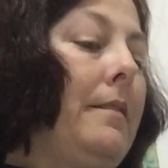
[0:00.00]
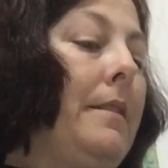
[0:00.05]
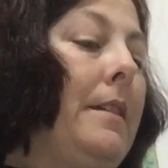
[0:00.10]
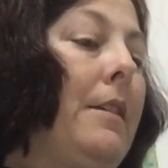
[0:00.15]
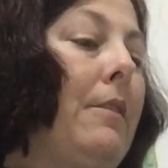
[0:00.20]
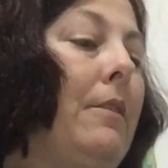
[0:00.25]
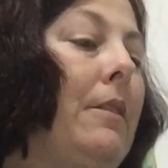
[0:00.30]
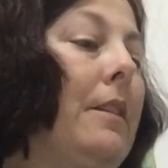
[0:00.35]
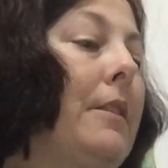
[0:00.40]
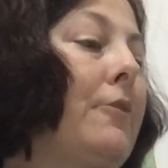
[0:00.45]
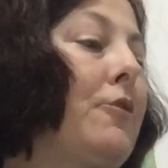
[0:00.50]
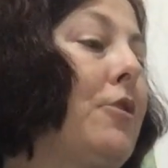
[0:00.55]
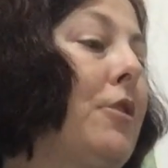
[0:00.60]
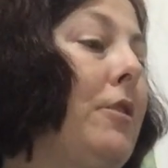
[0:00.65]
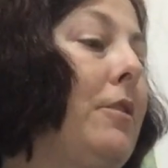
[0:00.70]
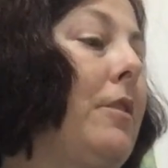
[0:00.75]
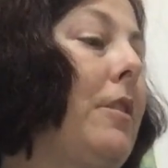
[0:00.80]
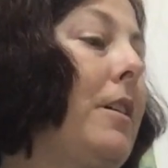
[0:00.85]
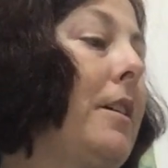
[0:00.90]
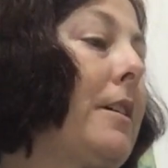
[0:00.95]
Now, I
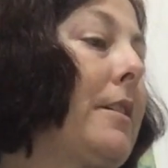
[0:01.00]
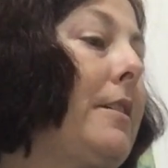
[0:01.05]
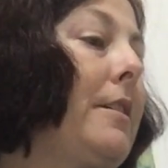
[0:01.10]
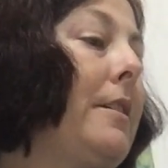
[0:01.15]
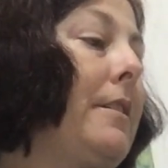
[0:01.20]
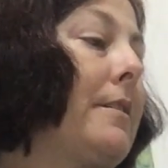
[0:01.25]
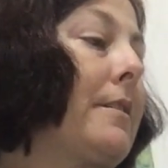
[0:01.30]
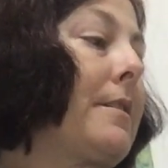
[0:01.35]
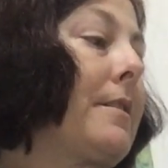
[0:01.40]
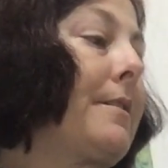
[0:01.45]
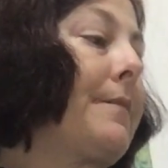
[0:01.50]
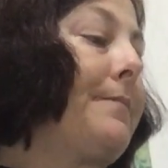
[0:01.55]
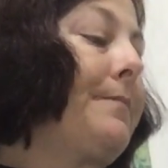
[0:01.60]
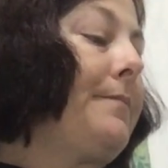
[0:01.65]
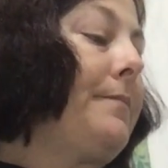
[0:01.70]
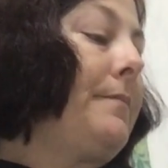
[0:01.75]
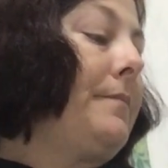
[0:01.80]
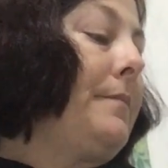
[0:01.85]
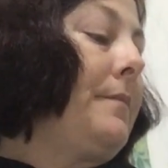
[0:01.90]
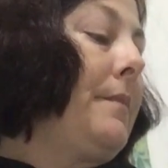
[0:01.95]
do like this,
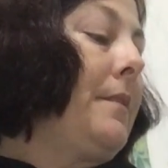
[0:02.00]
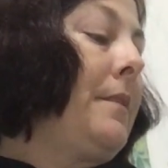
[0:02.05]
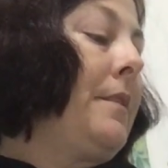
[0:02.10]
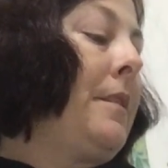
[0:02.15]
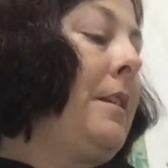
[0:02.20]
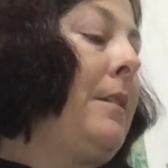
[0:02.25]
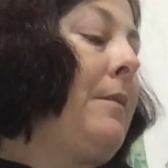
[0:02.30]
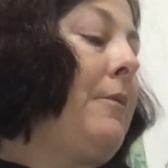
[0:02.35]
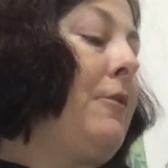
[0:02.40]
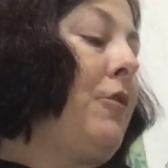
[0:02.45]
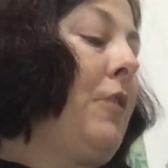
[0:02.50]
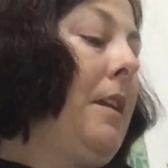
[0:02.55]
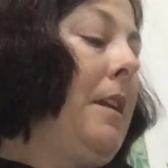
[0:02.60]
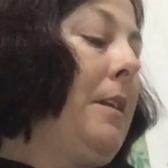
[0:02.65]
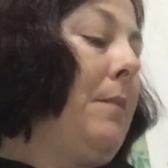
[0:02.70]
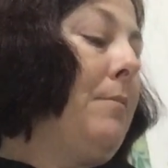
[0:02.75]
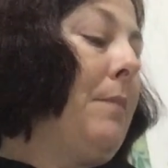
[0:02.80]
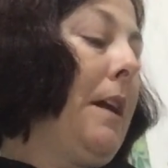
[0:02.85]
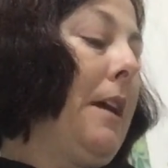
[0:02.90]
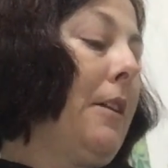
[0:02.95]
the
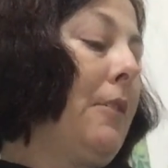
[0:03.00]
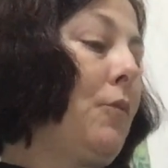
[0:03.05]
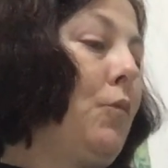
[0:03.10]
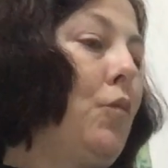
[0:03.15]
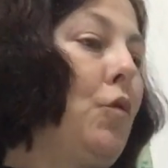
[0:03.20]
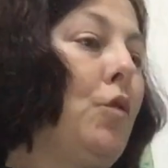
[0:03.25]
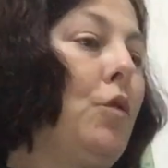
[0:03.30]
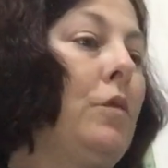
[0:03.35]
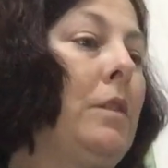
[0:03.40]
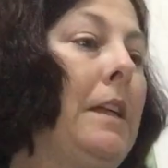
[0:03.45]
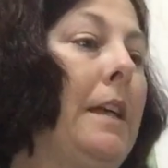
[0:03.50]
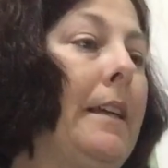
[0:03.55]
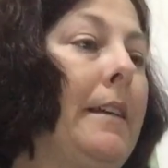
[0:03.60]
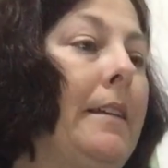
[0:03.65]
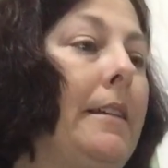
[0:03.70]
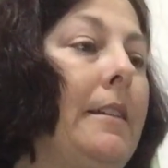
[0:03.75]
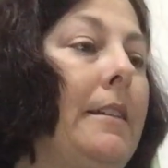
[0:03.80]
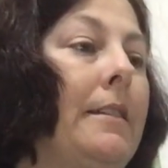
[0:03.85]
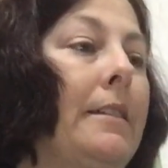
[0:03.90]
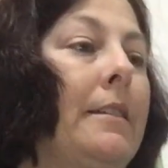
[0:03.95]
Granny Mac wall
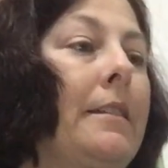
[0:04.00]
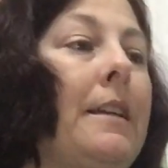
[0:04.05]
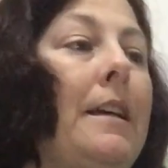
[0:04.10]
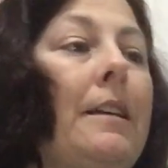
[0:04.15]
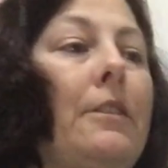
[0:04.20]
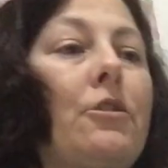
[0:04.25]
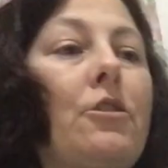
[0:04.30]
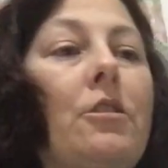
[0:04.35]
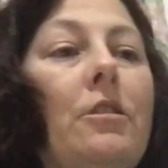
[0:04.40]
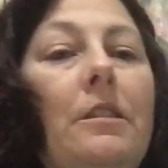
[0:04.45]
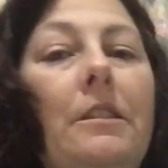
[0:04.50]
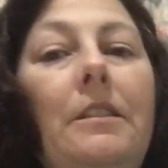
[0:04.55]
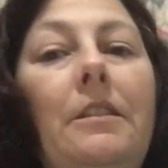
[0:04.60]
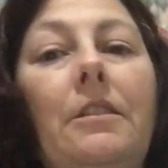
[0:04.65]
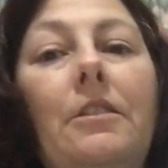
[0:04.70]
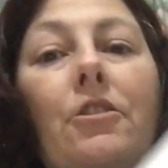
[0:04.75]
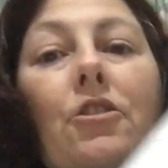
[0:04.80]
hanging, and it actually